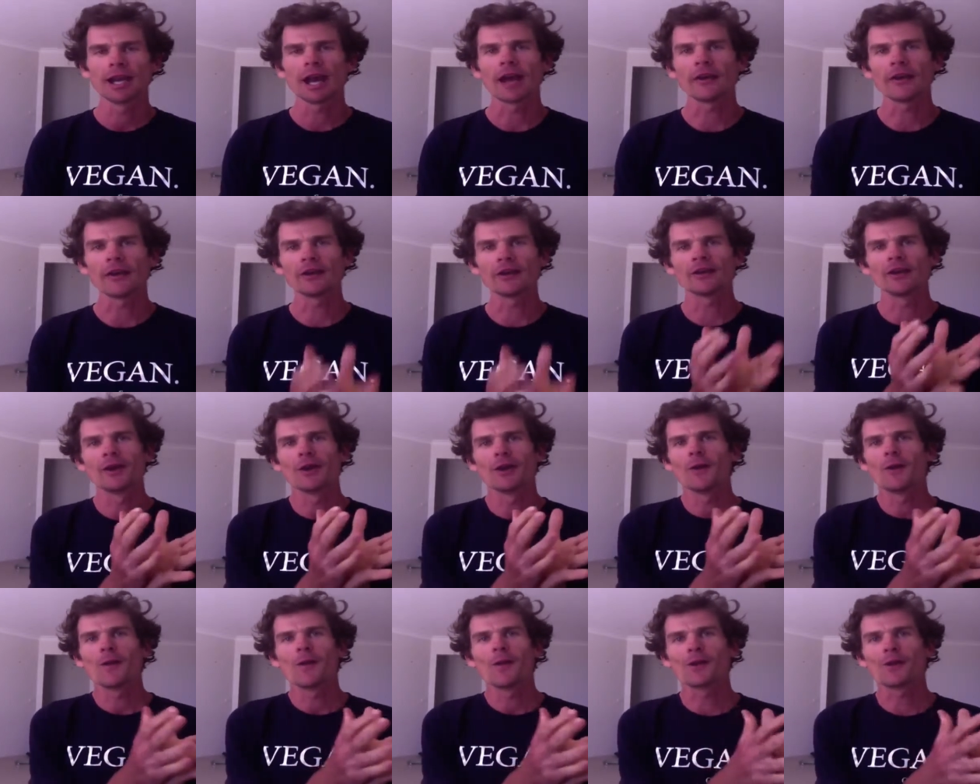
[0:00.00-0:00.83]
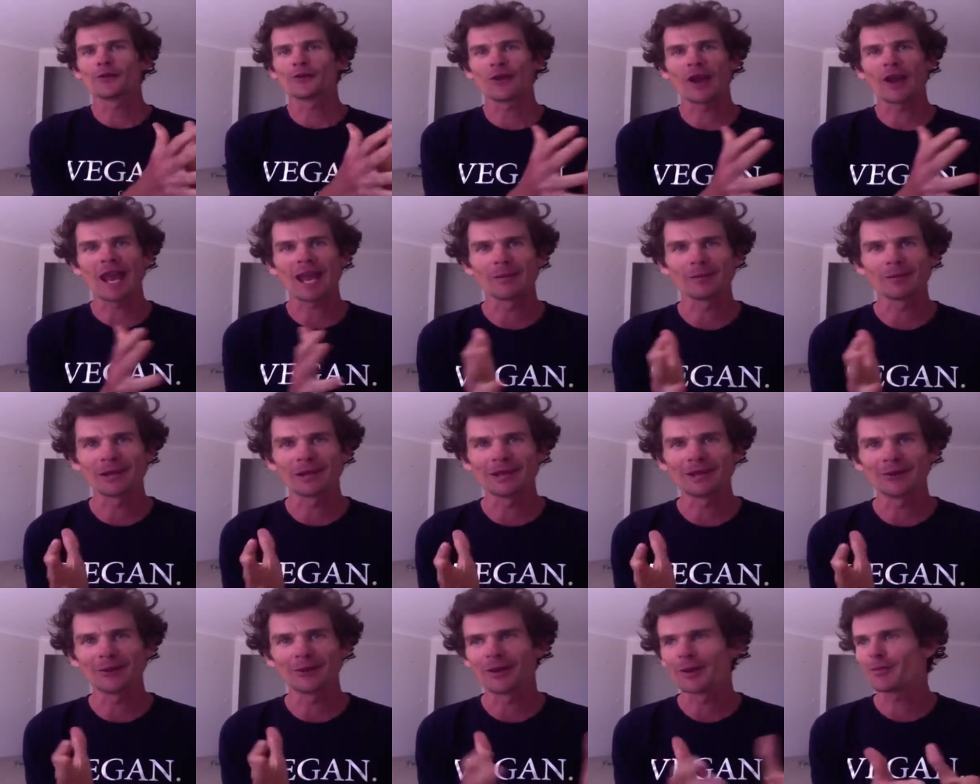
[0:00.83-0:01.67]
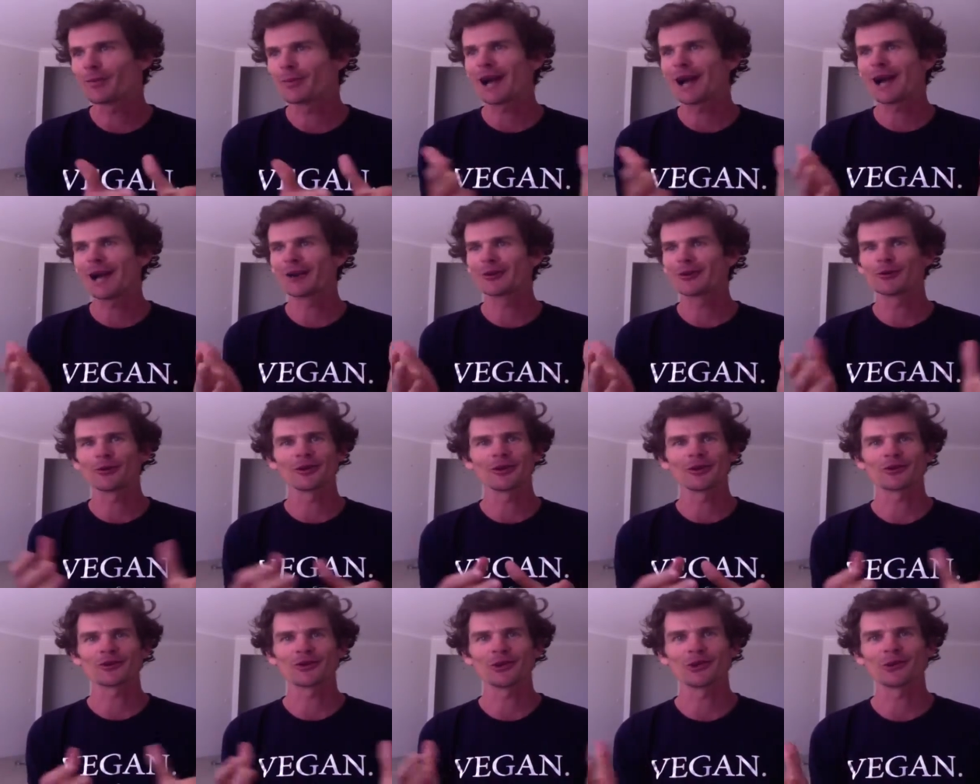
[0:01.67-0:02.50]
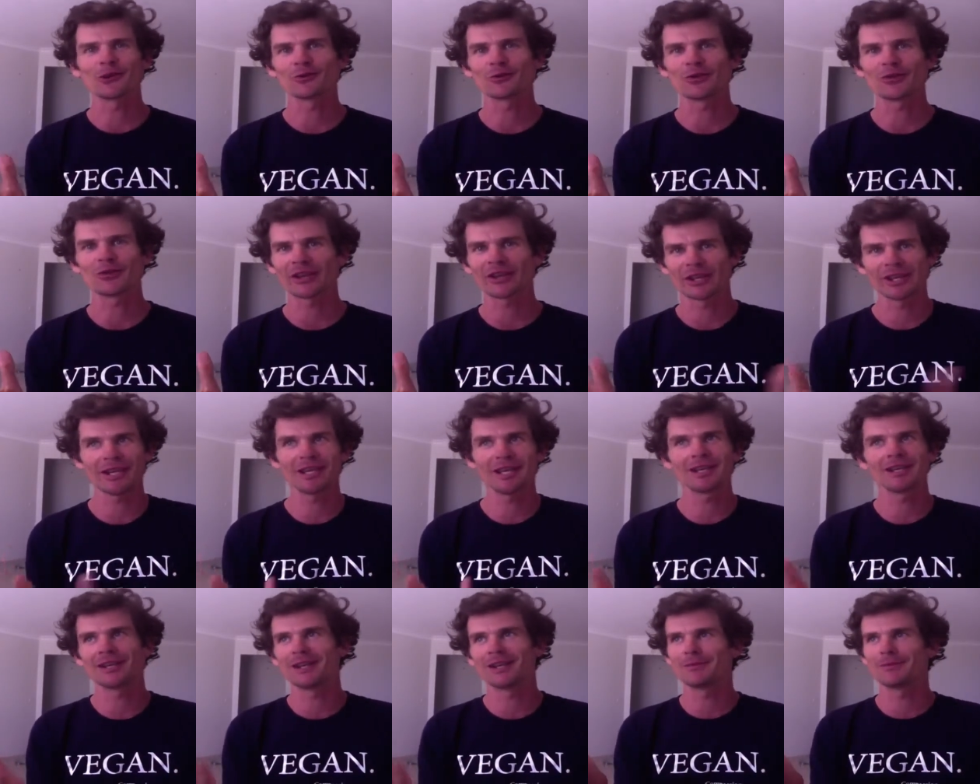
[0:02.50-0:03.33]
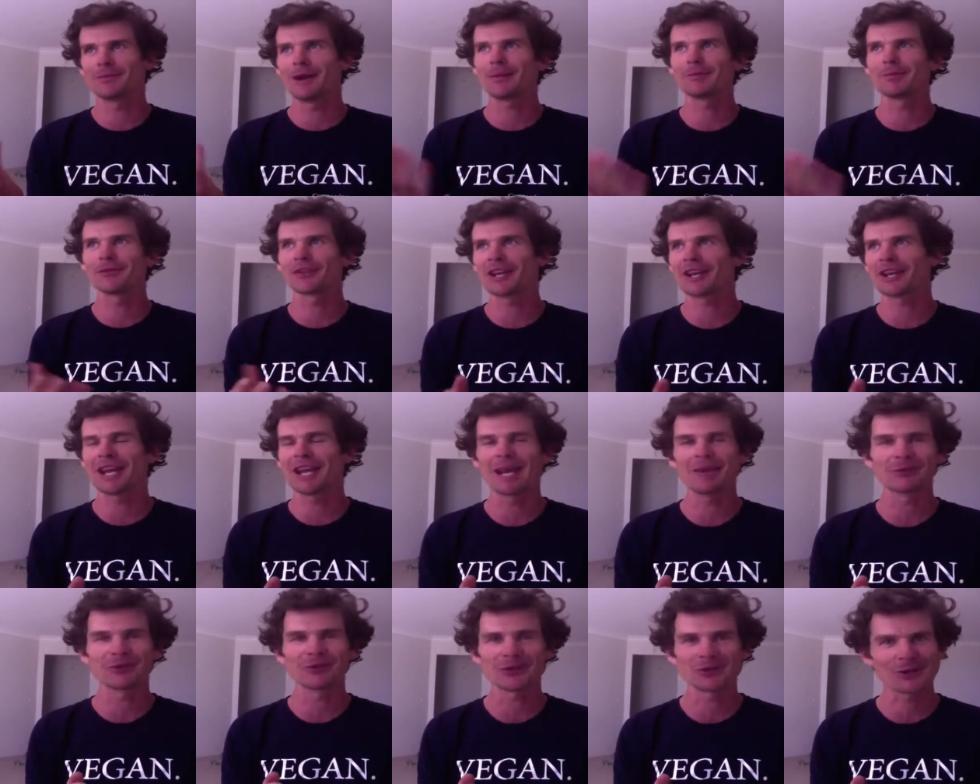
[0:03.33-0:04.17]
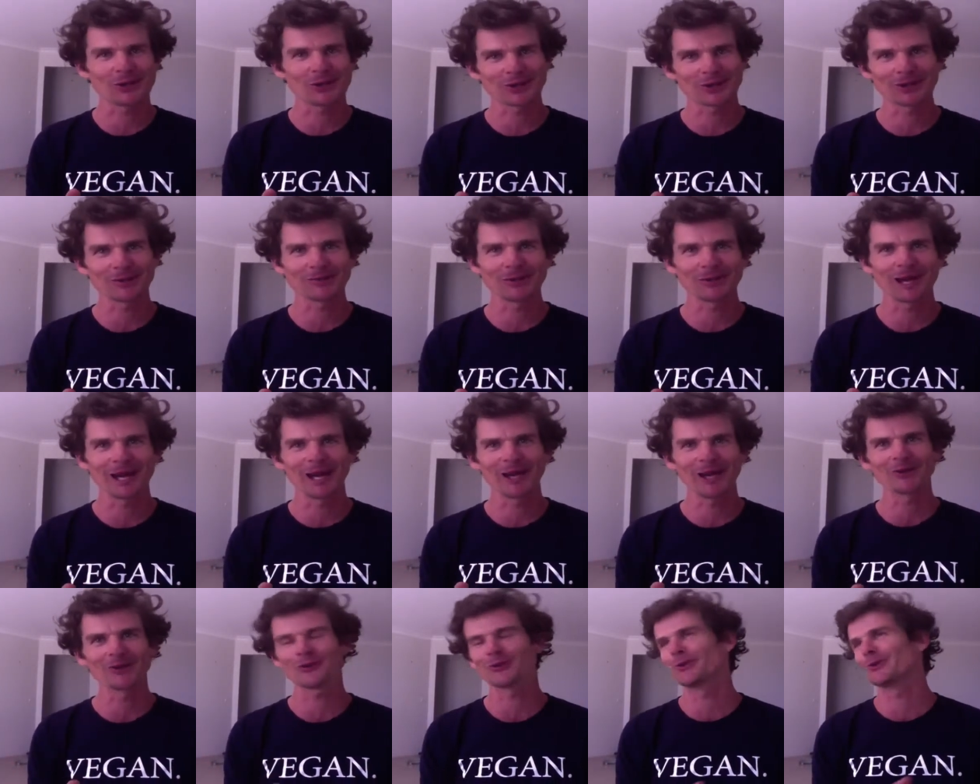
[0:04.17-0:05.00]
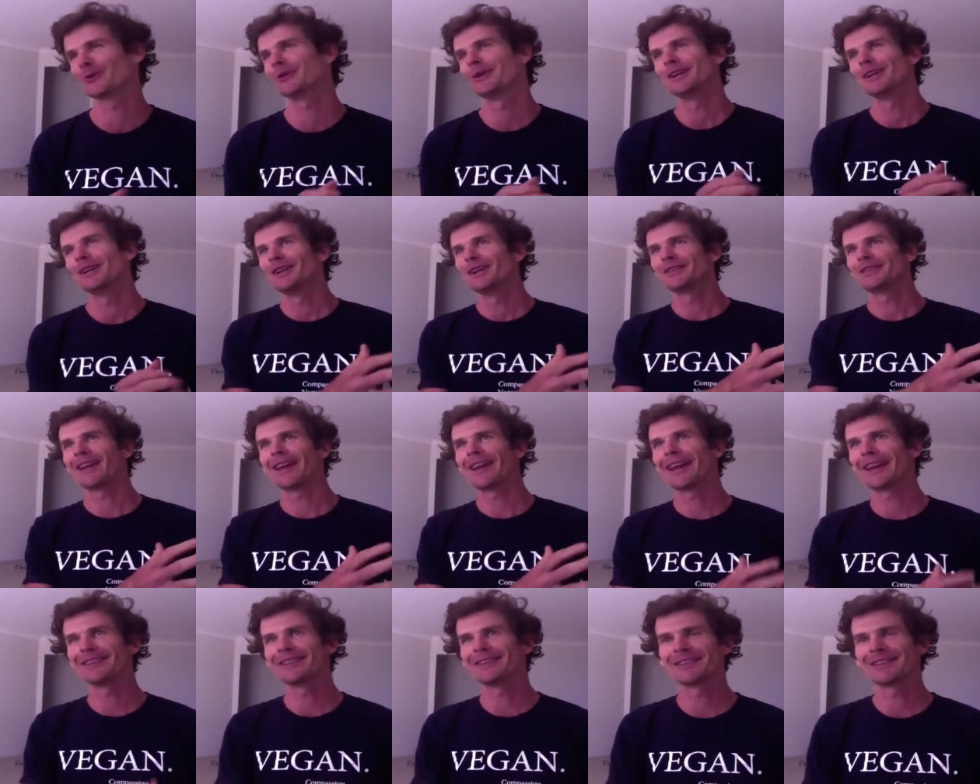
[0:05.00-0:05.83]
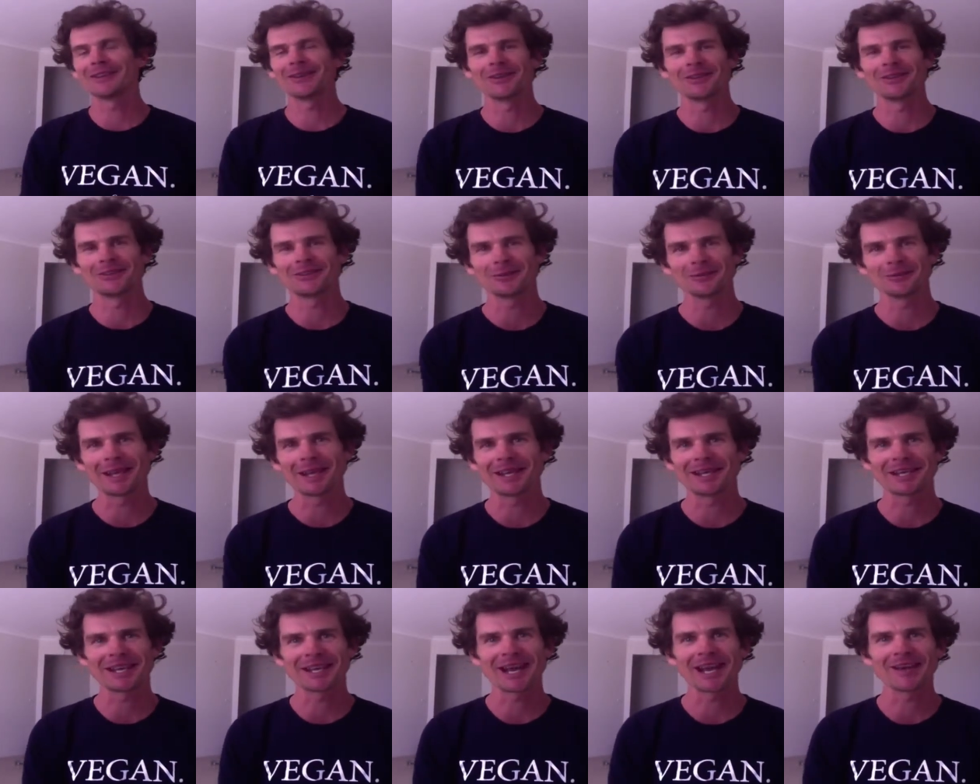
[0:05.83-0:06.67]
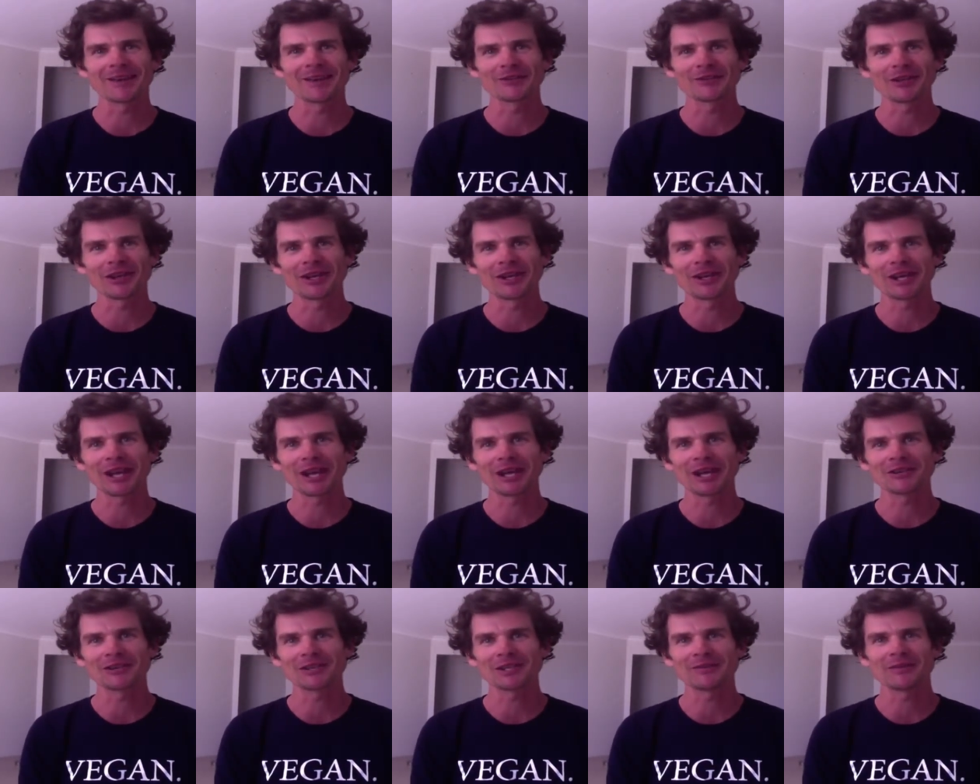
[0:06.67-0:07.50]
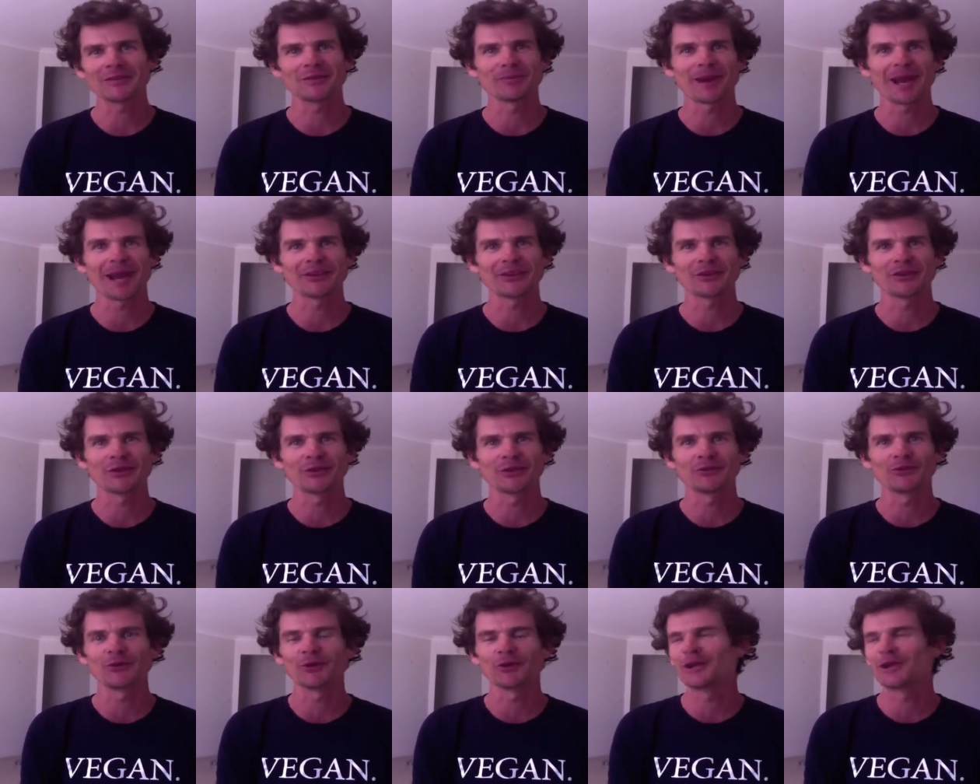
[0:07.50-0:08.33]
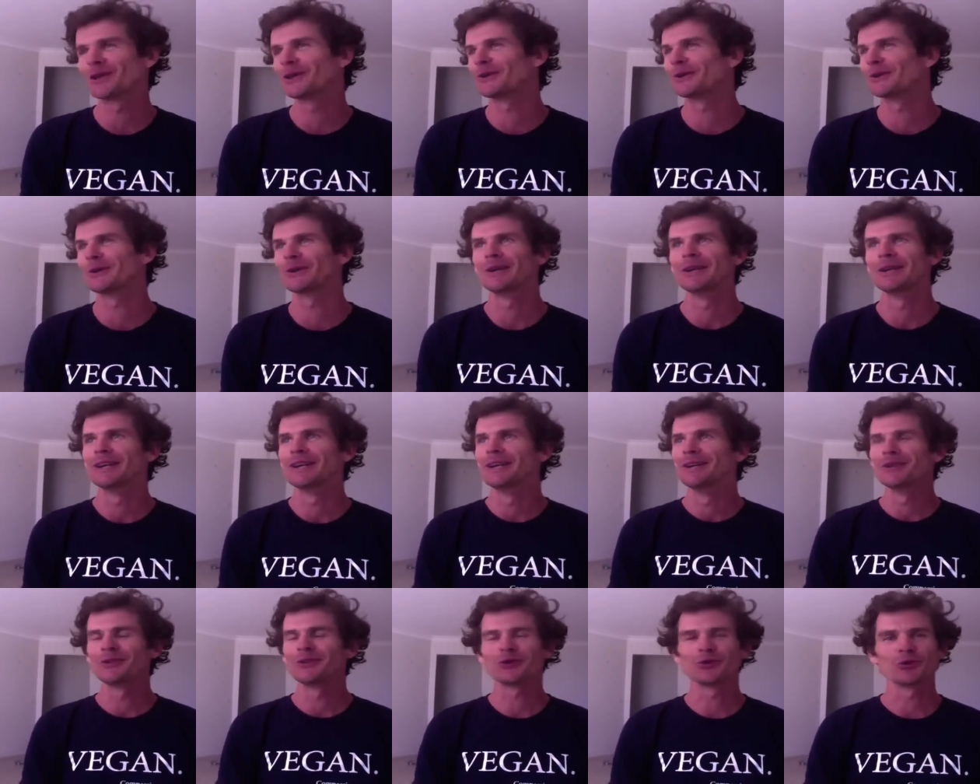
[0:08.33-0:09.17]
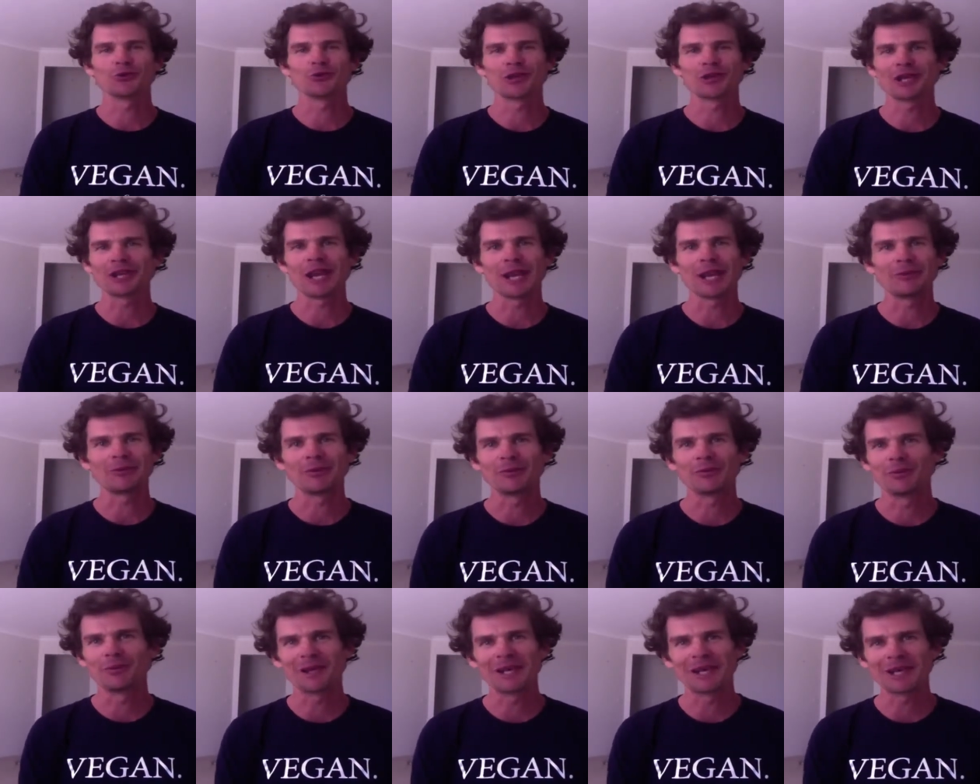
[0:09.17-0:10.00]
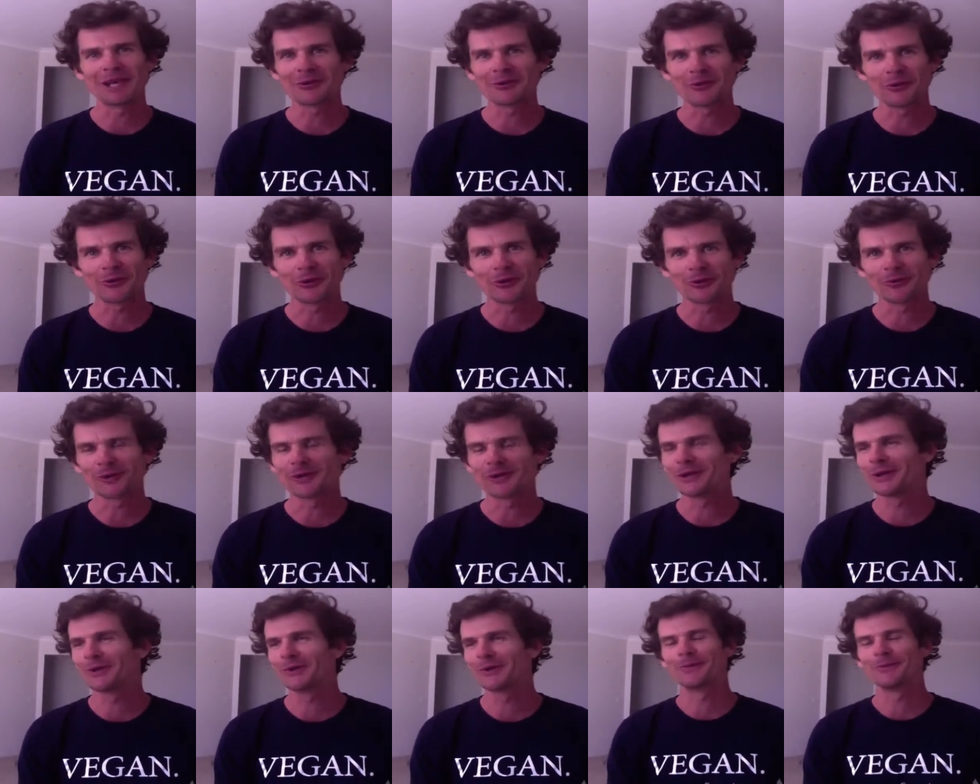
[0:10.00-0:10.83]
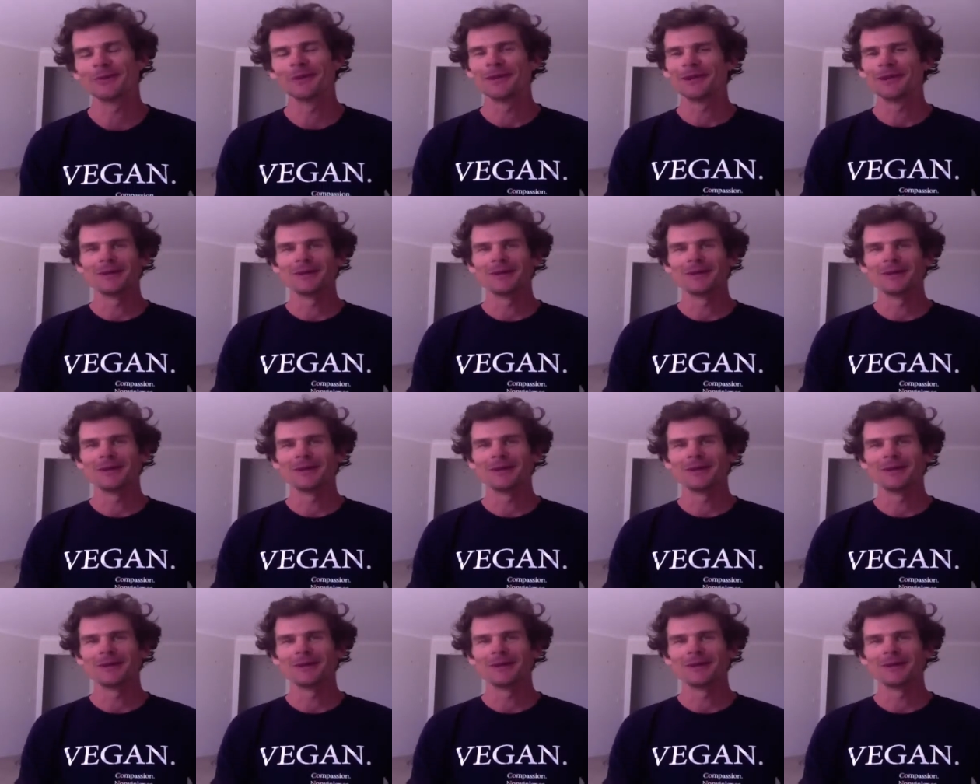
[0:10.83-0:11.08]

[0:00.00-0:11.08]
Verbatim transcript: And then their family or their partner or their children would say, yeah, you know, mum's eating heaps of chocolate bars or dad's, you know, he's still eating KFC occasionally with his mates at the footy or still drinking heaps of beer or, you know,